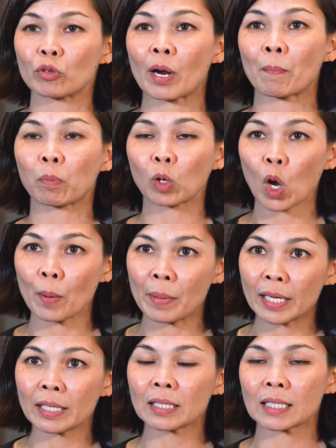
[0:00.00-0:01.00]
through
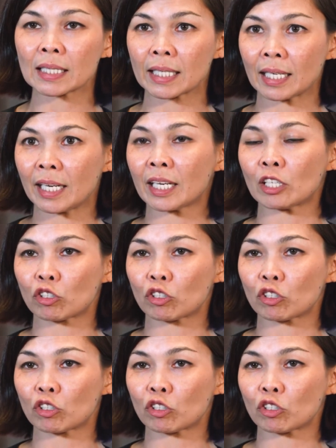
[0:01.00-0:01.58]
employment, skilling,